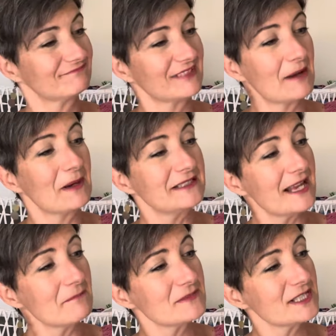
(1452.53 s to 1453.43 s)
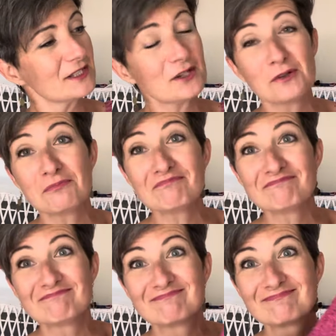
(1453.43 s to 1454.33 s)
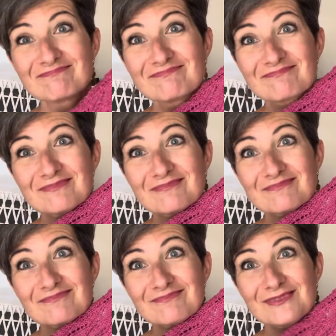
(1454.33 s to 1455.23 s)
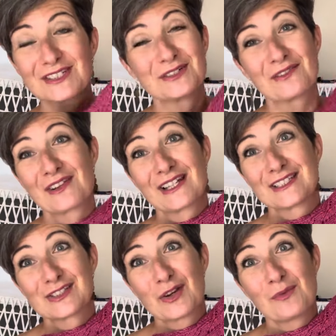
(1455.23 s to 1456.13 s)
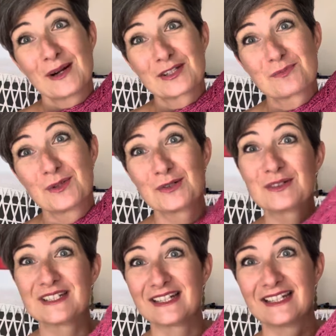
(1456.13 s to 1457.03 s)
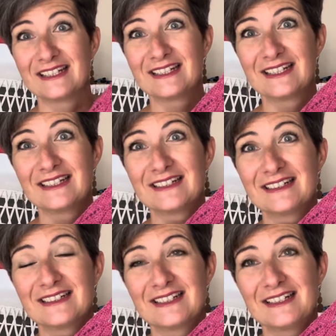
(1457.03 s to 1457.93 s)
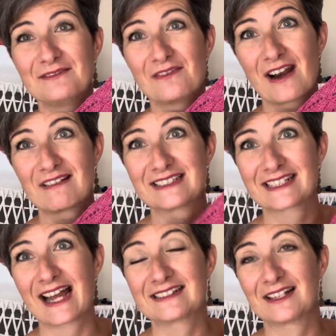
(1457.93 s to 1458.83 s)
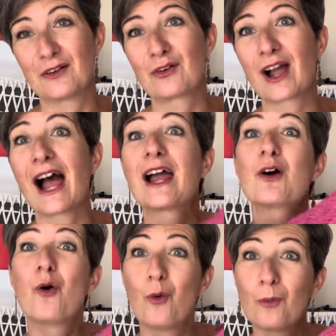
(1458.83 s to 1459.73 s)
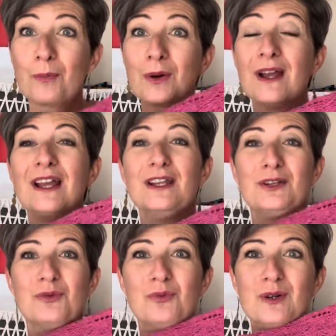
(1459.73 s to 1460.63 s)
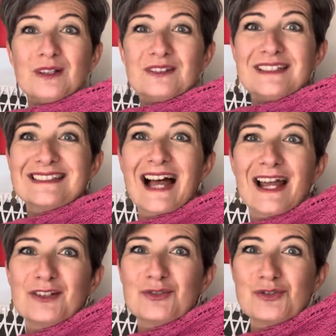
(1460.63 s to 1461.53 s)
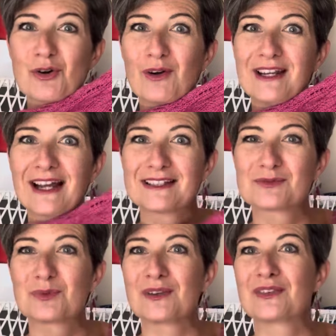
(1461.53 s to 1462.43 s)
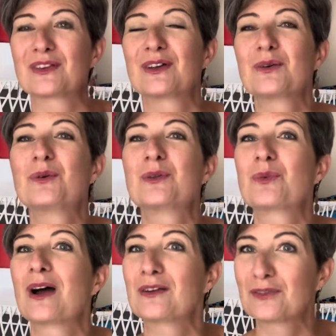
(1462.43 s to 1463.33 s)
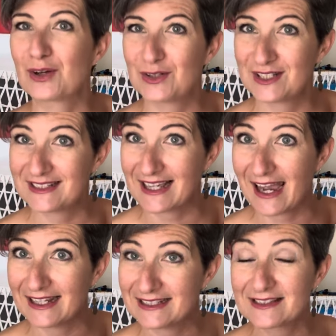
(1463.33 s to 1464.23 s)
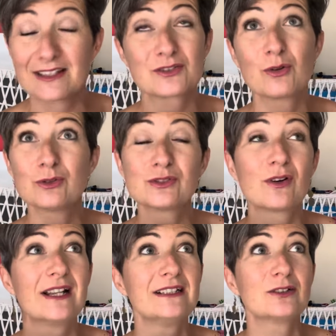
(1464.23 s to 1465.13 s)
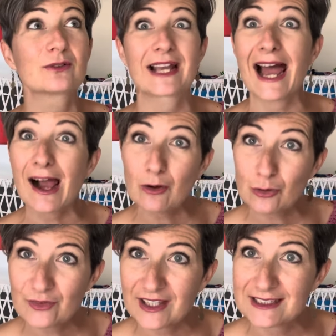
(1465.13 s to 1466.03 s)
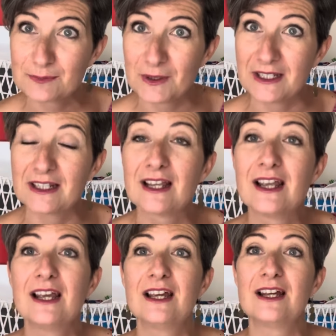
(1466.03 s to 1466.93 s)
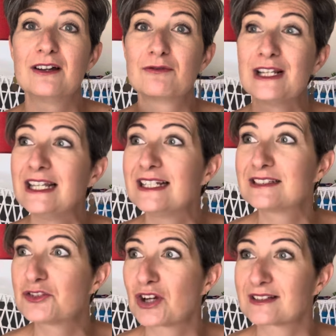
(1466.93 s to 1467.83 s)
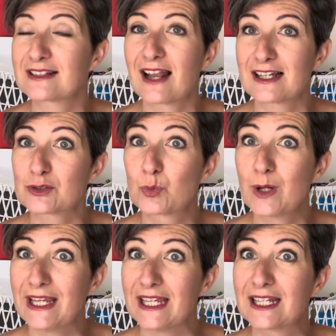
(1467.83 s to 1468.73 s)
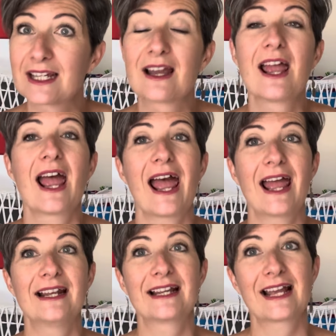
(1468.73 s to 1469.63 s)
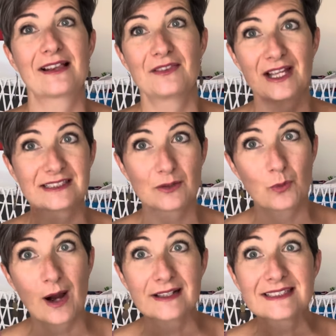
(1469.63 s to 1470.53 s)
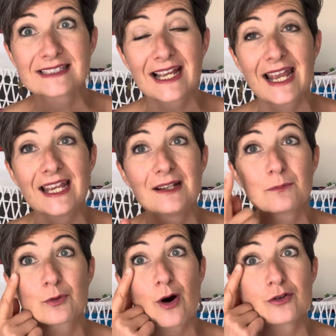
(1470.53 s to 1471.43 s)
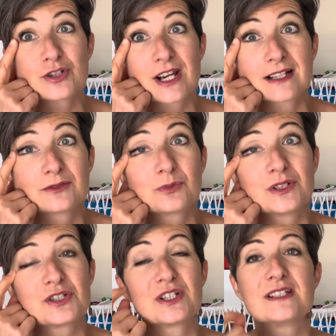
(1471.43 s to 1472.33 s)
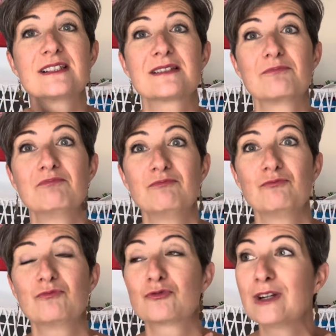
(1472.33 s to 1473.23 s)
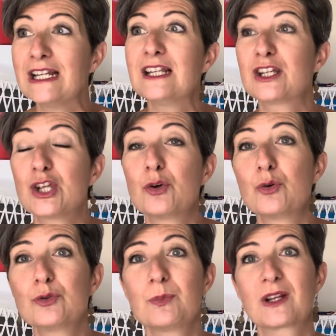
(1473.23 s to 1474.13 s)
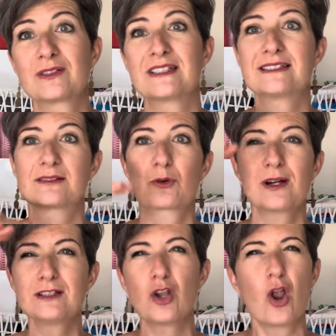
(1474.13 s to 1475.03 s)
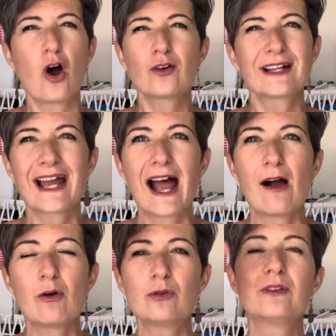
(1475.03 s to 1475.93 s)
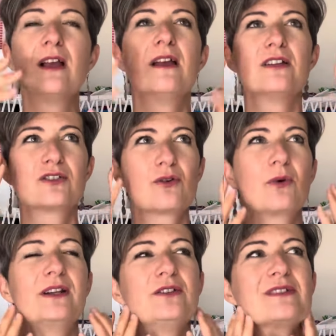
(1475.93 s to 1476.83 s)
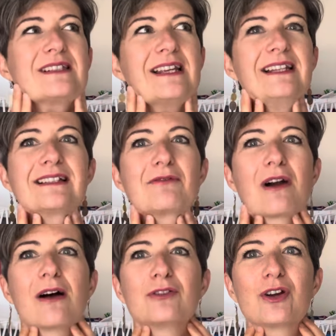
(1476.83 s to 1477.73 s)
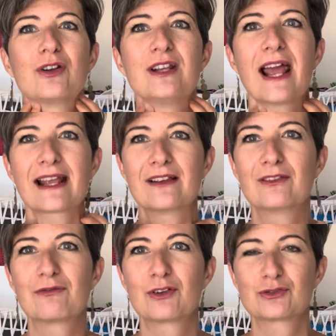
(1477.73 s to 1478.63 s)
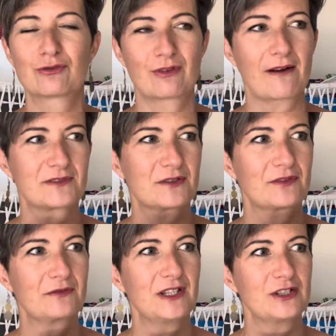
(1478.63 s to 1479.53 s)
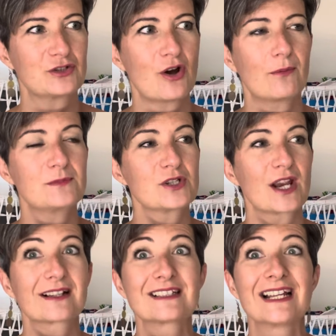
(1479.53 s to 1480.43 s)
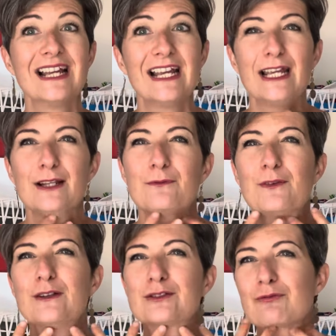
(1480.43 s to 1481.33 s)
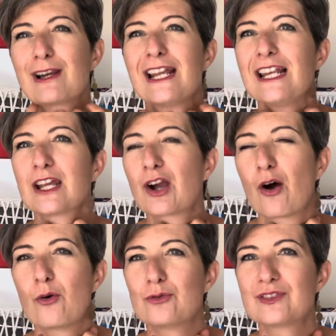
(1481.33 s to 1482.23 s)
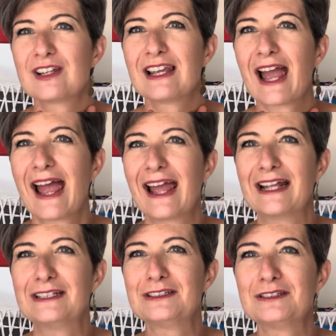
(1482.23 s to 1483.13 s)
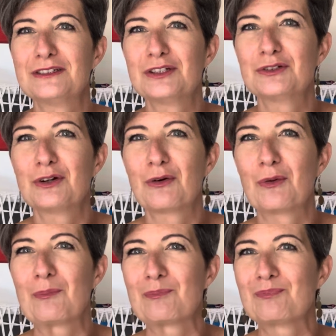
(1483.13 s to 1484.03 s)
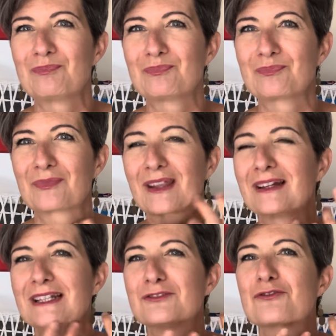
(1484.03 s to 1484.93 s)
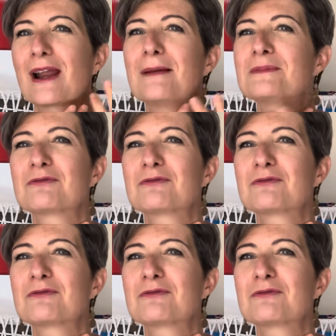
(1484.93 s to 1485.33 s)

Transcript: am I tempting you? You know, there's so much beauty in, in, in Vera's catalog. I hope you will decide to join us with, uh, with one of her designs. There's also a little cowl that's been uh, released just last week. And again, that's a one skein project, which is mm, really cute because it's quite a long cowl. So when you see it around her neck in the photographs of the finished object, it feels really cozy and, you know, mm, it drapes